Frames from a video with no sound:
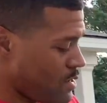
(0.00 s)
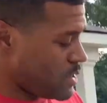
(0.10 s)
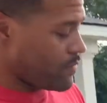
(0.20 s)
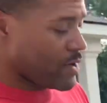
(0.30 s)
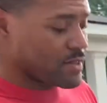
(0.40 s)

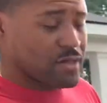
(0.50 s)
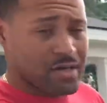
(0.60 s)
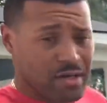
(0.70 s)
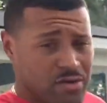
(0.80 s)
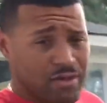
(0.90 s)
If you're out there
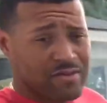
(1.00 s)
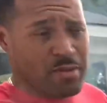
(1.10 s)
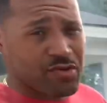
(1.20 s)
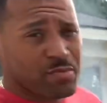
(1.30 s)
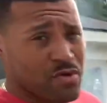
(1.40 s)
cooking on any type
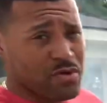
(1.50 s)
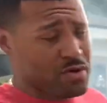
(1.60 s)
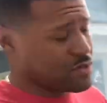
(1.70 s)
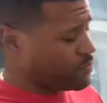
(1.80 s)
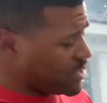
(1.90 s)
of smoker,
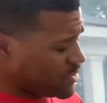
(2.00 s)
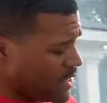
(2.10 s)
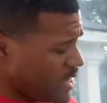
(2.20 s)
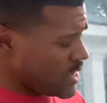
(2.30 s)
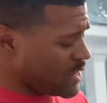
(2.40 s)

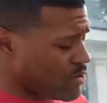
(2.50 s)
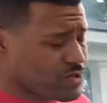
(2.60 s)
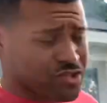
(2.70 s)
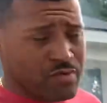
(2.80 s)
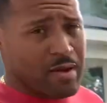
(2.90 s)
especially egg or
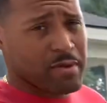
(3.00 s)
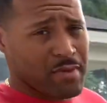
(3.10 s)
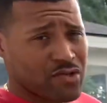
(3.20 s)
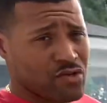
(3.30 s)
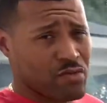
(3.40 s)
ceramic,
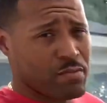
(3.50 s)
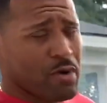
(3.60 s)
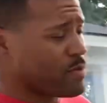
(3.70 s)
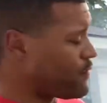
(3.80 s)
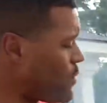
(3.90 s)
make sure you
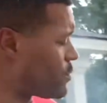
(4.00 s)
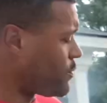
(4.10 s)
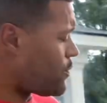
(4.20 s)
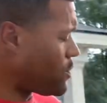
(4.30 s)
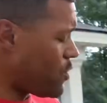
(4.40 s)
burp it first
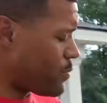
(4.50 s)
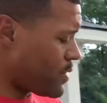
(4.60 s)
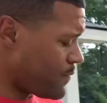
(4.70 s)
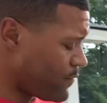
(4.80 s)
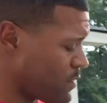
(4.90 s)
before you open
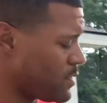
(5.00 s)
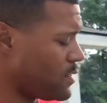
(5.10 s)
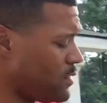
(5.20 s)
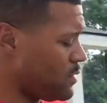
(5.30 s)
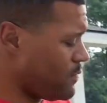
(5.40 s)
it.
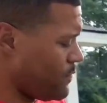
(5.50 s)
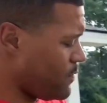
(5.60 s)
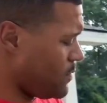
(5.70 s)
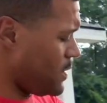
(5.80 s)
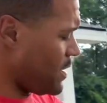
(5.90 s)

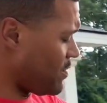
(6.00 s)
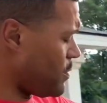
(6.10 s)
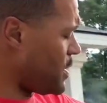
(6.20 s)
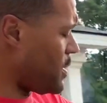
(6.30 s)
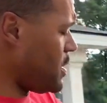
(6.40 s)
Let some
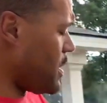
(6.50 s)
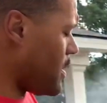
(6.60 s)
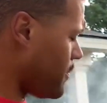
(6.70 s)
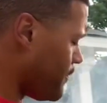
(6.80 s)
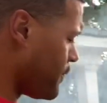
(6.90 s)
of that heat
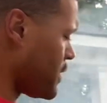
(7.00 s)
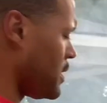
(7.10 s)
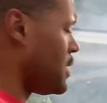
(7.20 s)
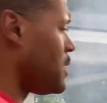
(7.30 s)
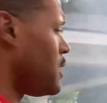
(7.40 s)
out.
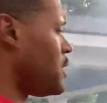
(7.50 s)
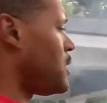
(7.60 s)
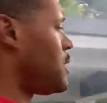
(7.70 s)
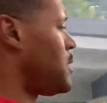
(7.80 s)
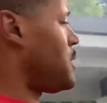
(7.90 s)

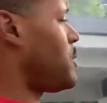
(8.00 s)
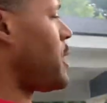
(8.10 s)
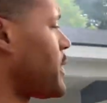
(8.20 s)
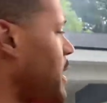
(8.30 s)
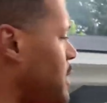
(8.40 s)
We
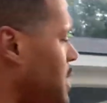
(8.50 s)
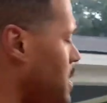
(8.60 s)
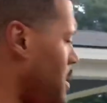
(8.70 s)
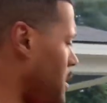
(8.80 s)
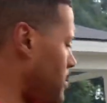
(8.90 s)
already got that
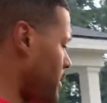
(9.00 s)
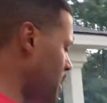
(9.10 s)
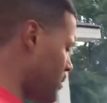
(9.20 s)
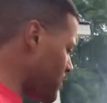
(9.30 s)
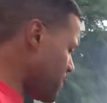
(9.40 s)

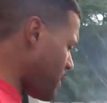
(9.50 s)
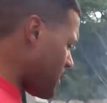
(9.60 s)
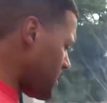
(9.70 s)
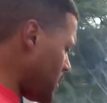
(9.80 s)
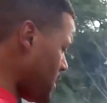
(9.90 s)
hickory smelling
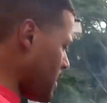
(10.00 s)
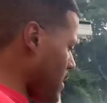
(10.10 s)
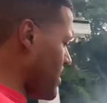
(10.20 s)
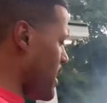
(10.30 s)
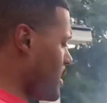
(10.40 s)
good, and
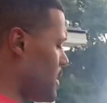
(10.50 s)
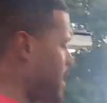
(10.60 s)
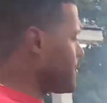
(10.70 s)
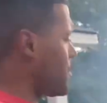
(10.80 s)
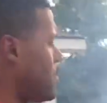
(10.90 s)
we got a
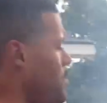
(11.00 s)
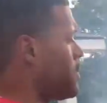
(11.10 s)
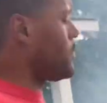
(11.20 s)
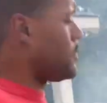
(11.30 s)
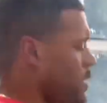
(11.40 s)
nice clear
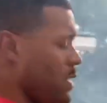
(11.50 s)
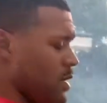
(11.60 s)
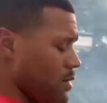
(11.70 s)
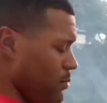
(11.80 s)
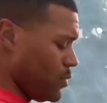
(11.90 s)

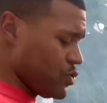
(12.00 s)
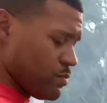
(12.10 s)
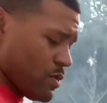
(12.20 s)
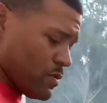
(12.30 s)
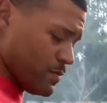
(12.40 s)
blue
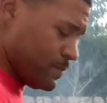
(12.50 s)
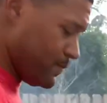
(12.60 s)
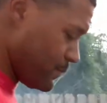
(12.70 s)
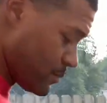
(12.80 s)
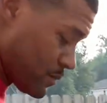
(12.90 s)
smoke.
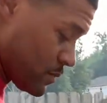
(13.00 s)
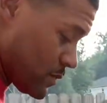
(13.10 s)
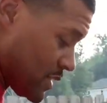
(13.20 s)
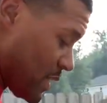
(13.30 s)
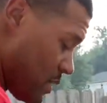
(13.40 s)

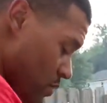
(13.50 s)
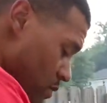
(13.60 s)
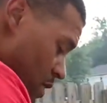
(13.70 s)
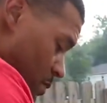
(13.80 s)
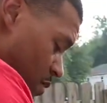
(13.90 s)
That's how you know you're
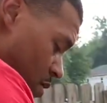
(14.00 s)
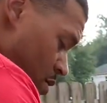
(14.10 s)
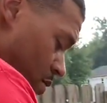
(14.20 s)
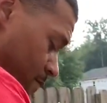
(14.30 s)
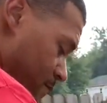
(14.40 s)
ready to put it on.